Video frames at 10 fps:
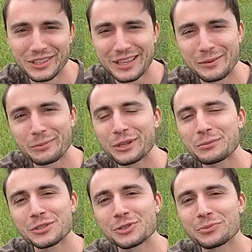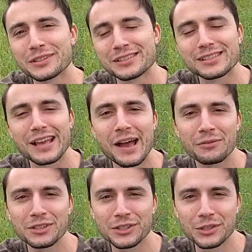What that pretty much means is
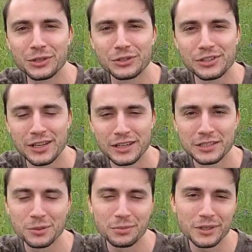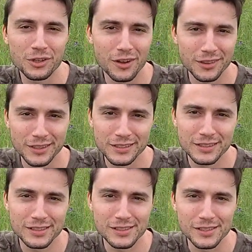having the courage to be your
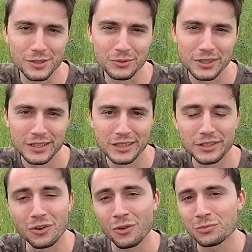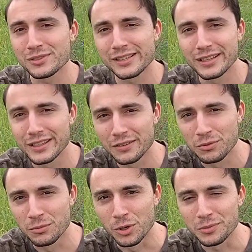authentic self in almost any
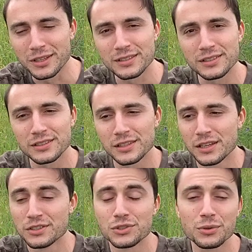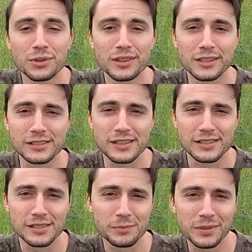given moment and to do things
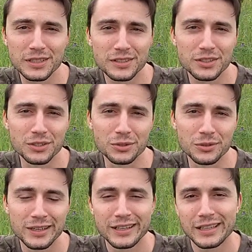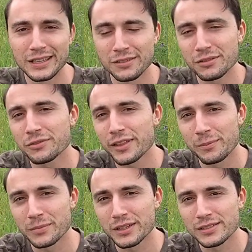that speak to you, even if that
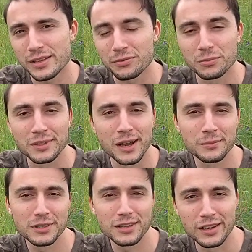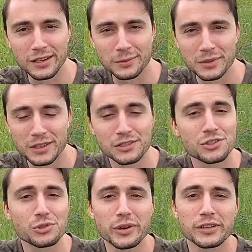means that from time to time
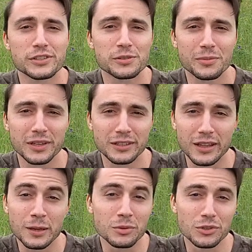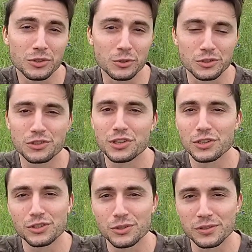strangers may label you or
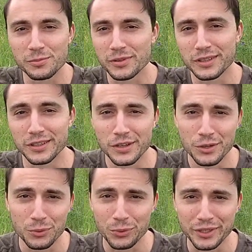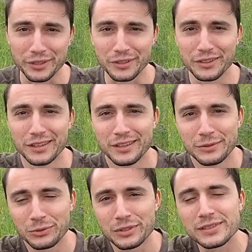judge you as being weird.
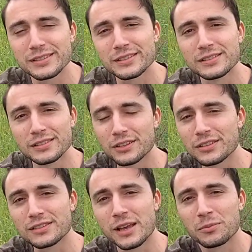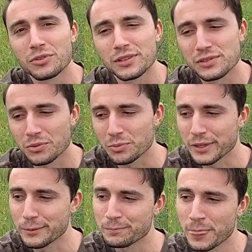For instance, a good example of this would
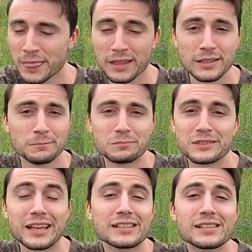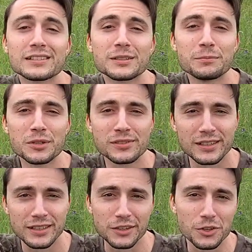be dancing to
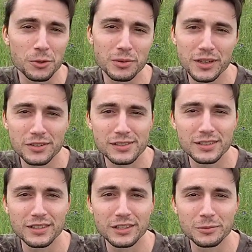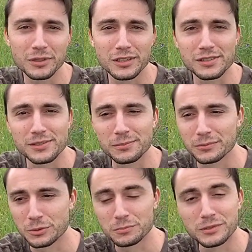music that nobody else can hear because
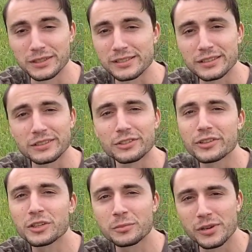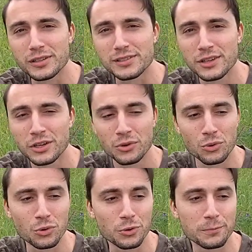you're listening to your earbuds,
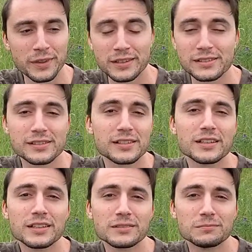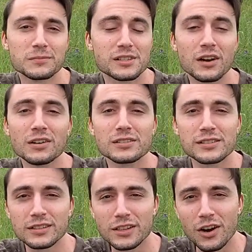or singing songs
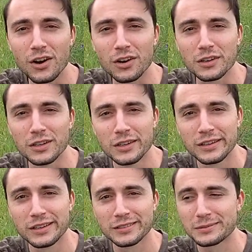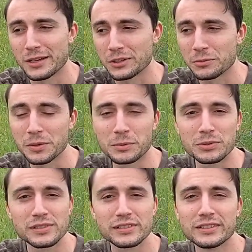in the car and other people
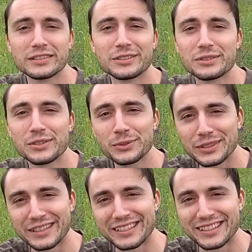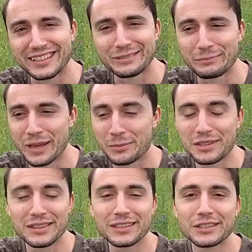seeing you doing it and maybe
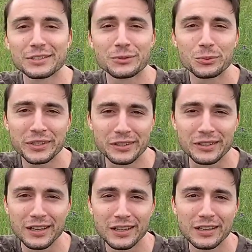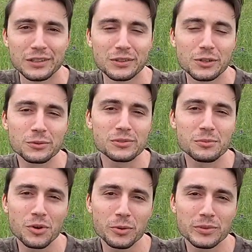thinking you're weird. Those
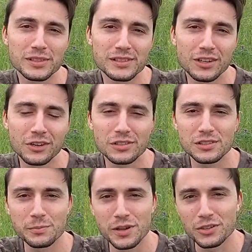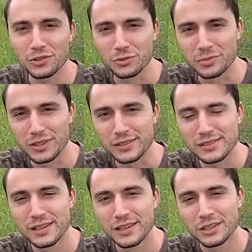moments are special
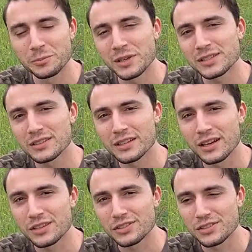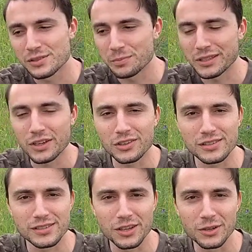because they're basically us just being
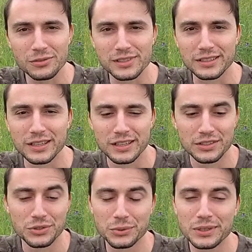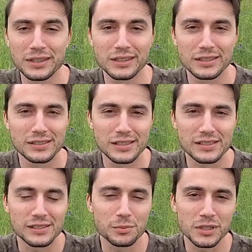ourselves and doing things that
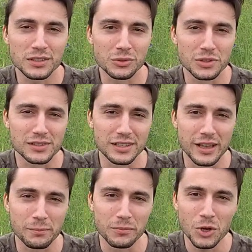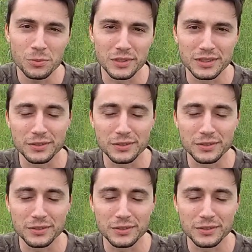speak to us in that moment.